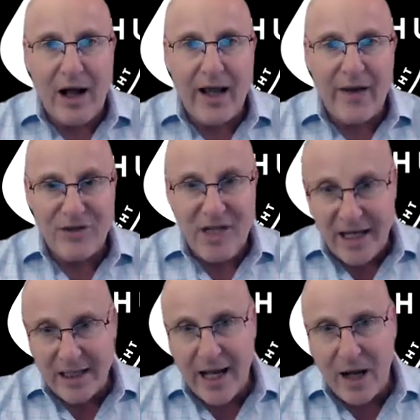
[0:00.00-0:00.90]
I have
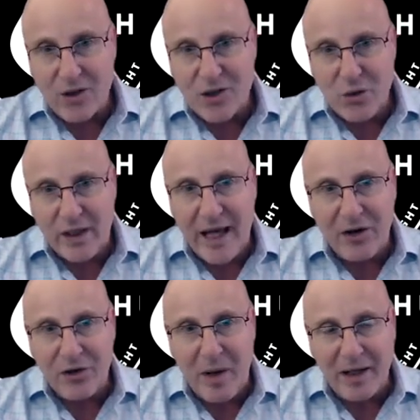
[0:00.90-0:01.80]
taken now into
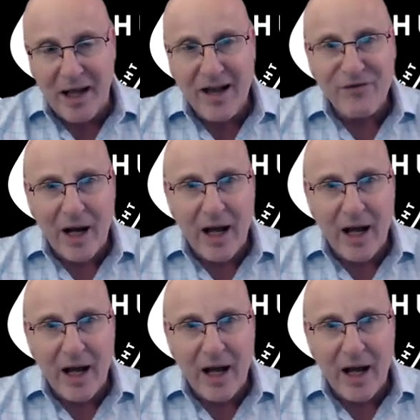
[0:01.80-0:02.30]
account in my life,